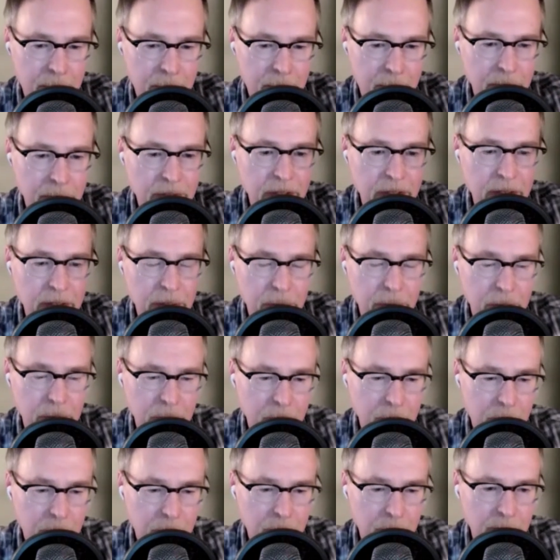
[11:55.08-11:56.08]
I'm dealing with a
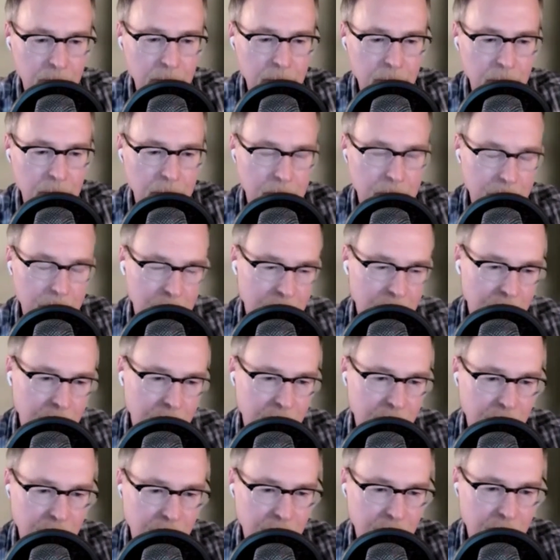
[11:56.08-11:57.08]
lot of people, and I'm
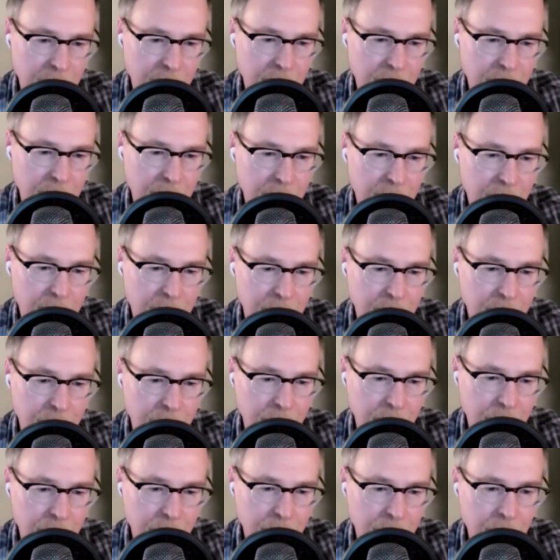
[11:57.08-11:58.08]
thinking, um,
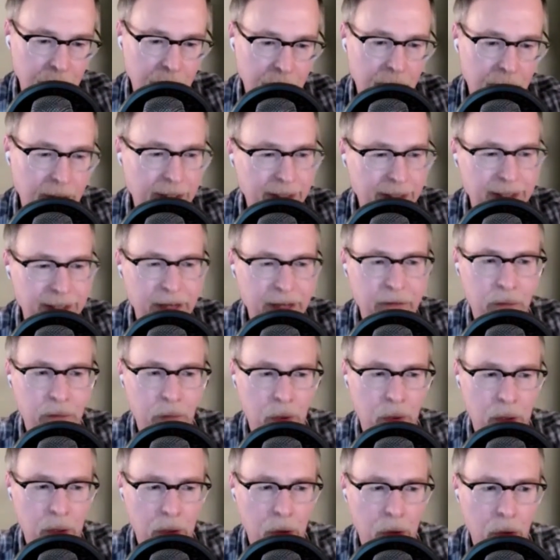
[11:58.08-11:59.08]
I'd like to have a
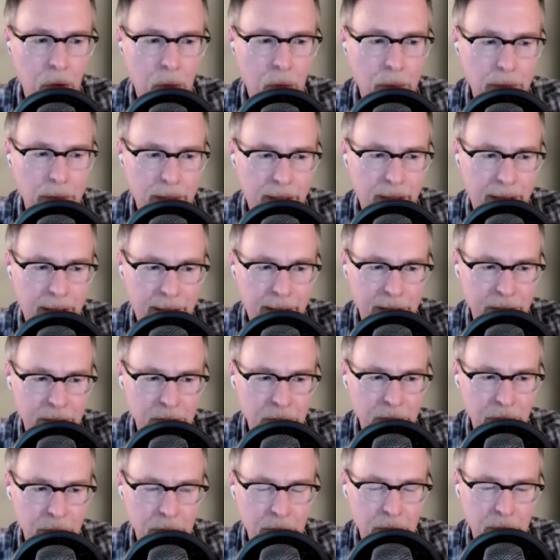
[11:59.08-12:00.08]
more open
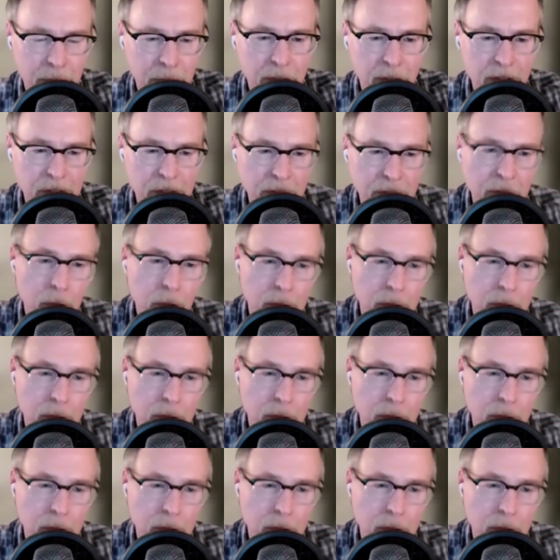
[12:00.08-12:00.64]
attitude, you know, because of